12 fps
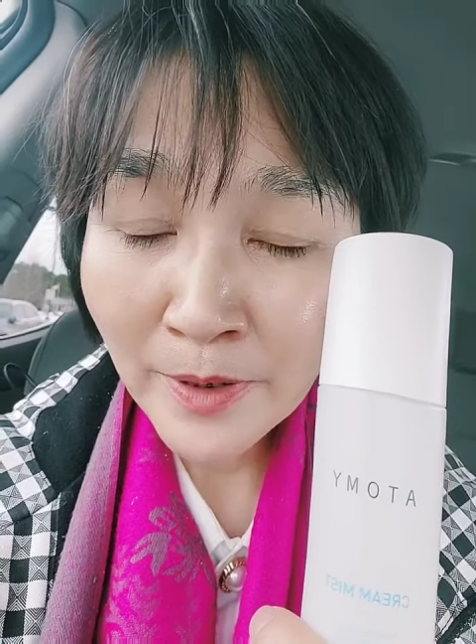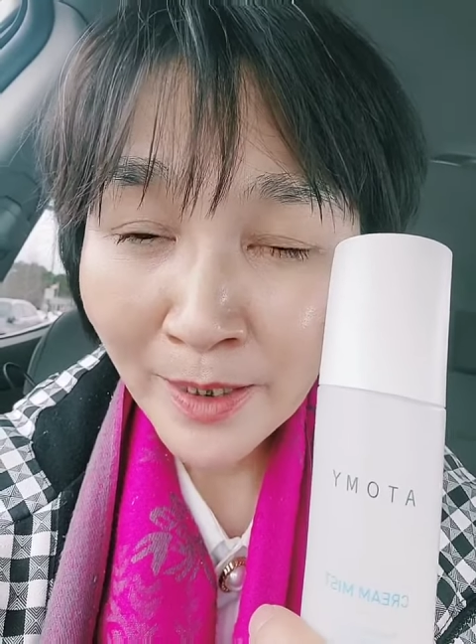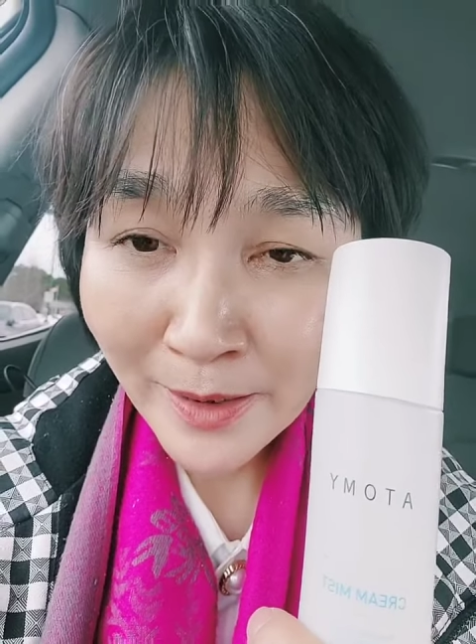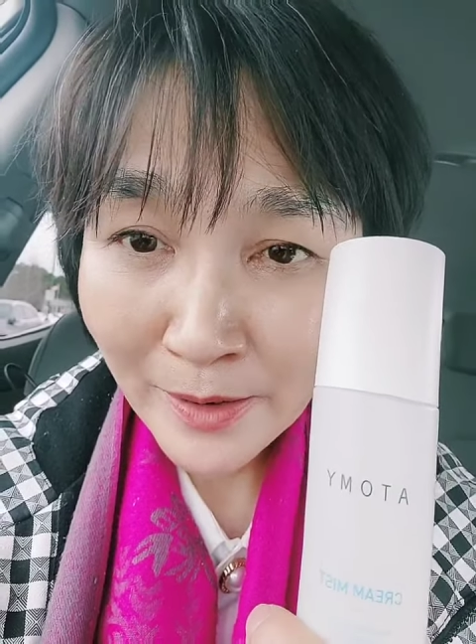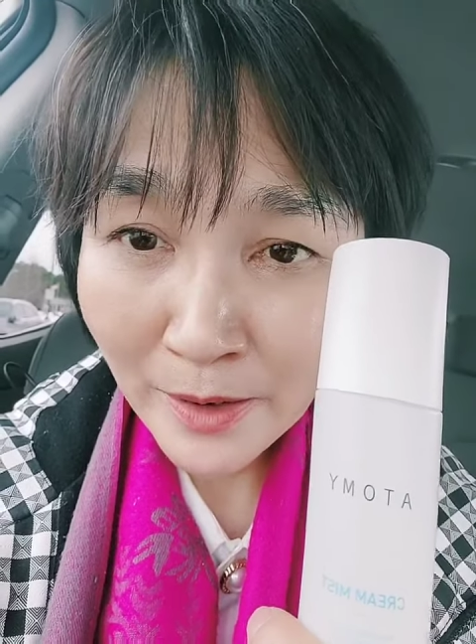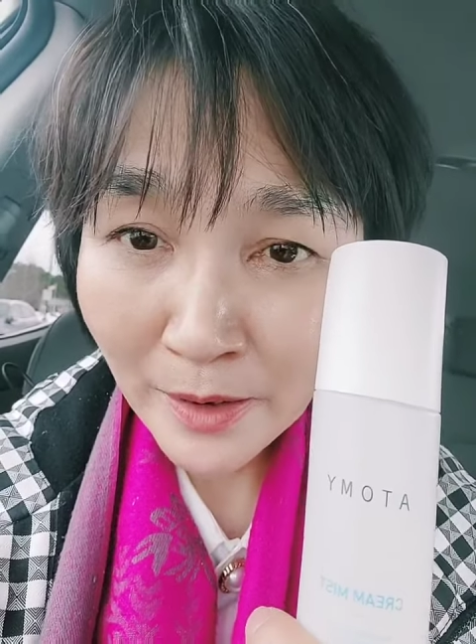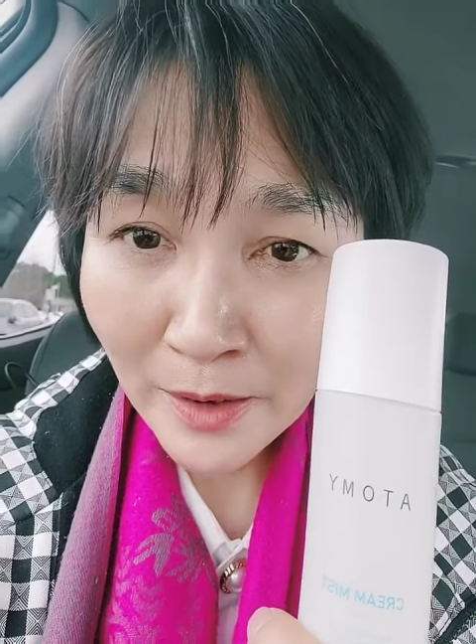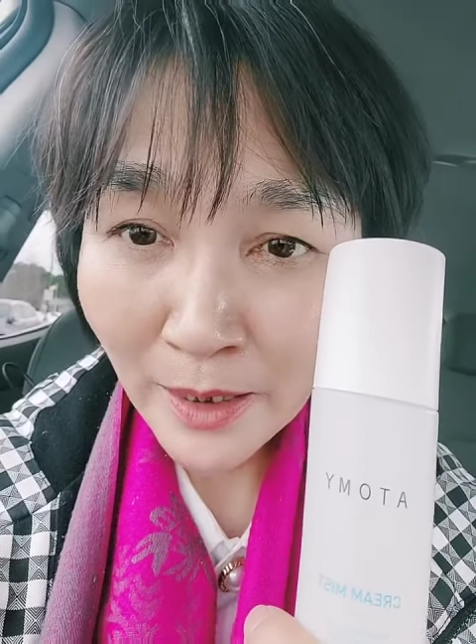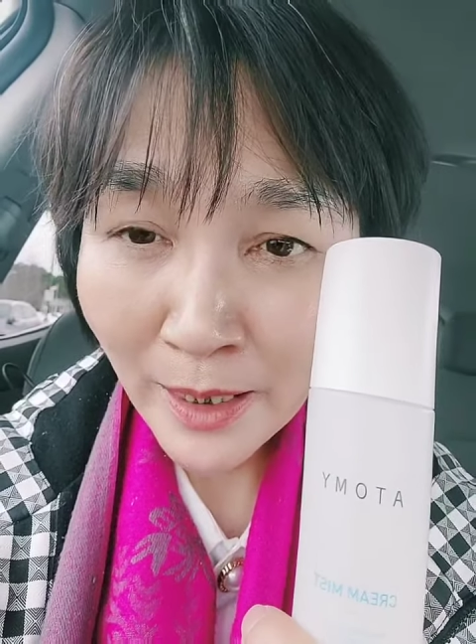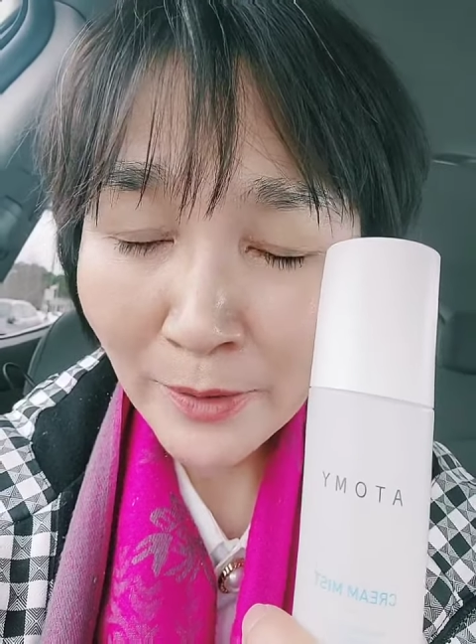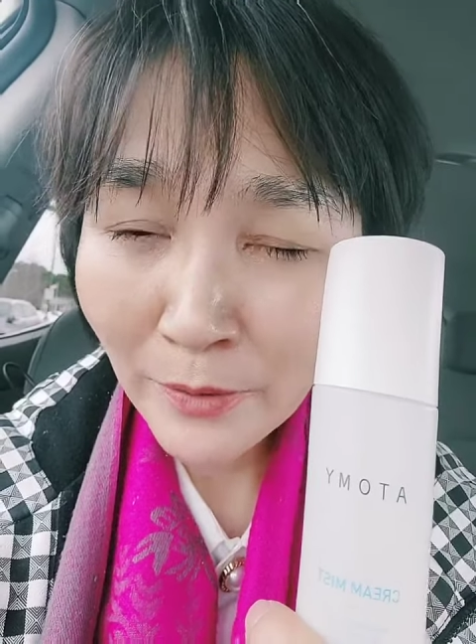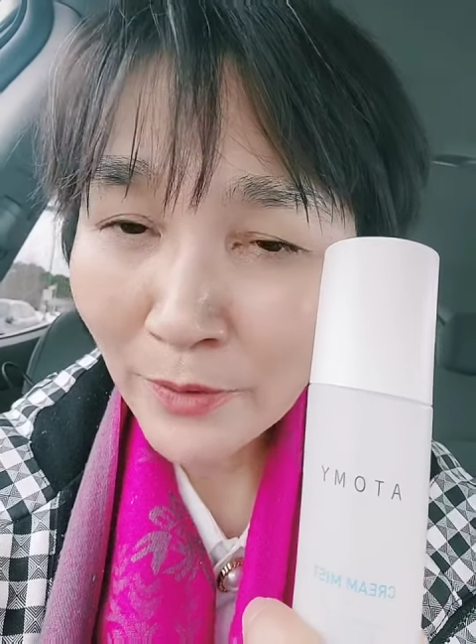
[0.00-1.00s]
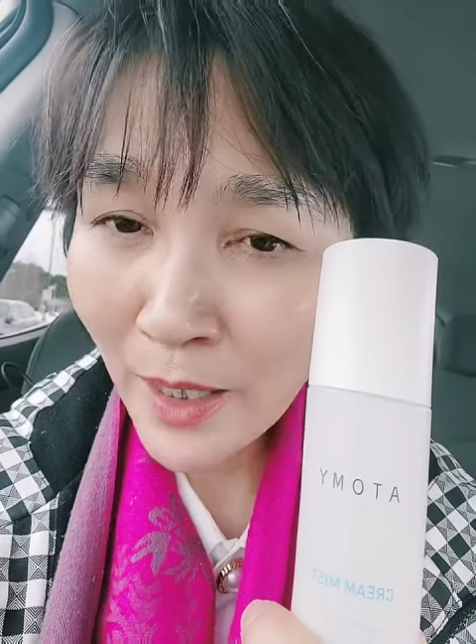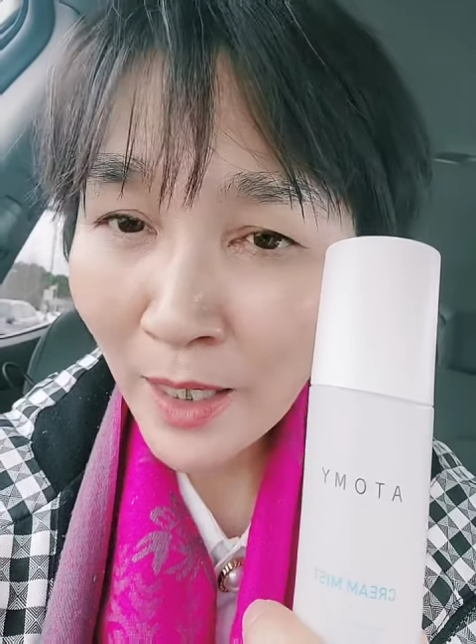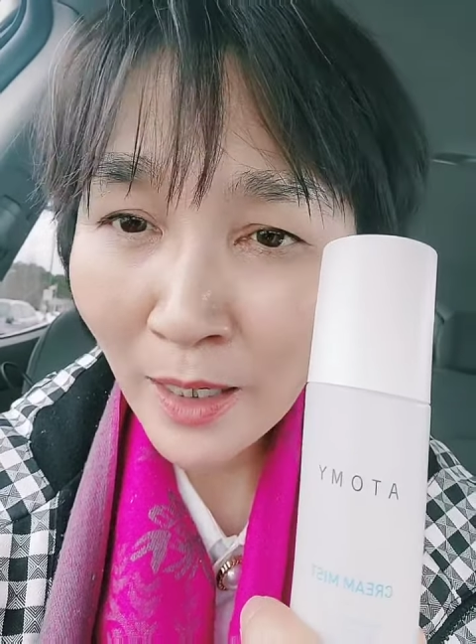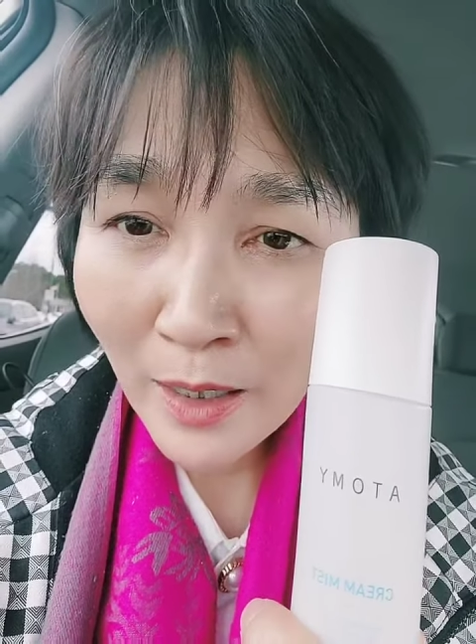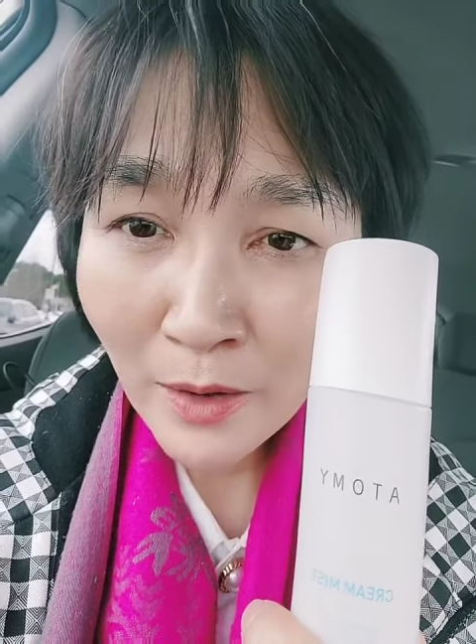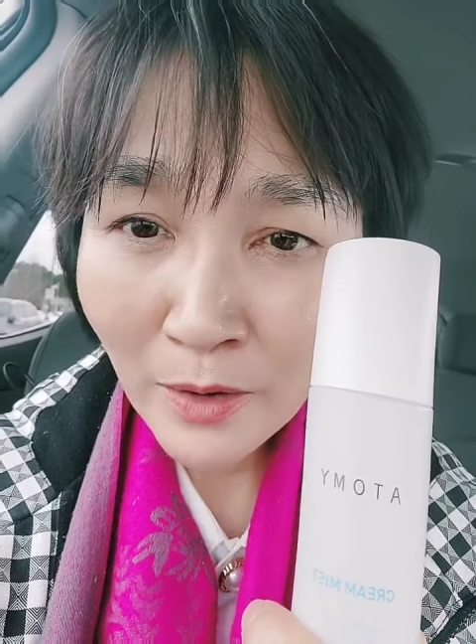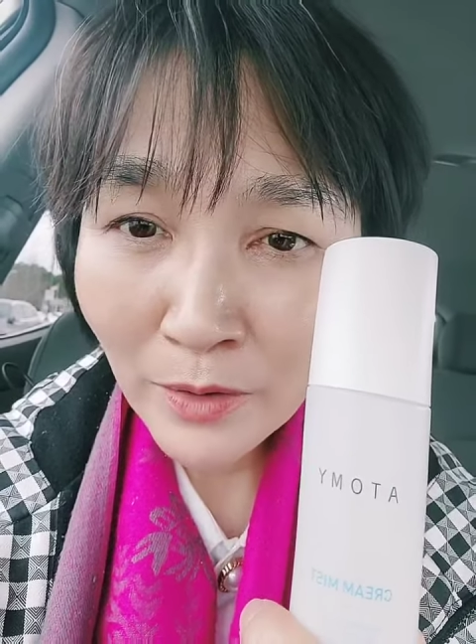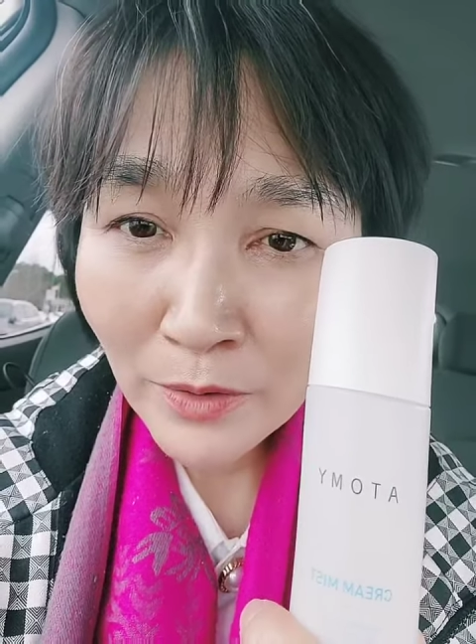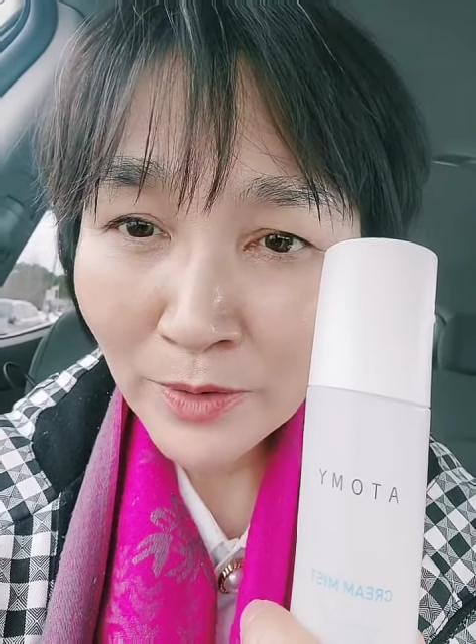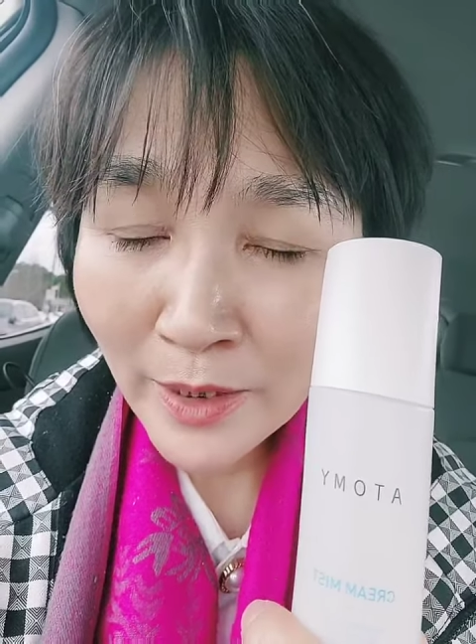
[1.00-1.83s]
tightening i don't know how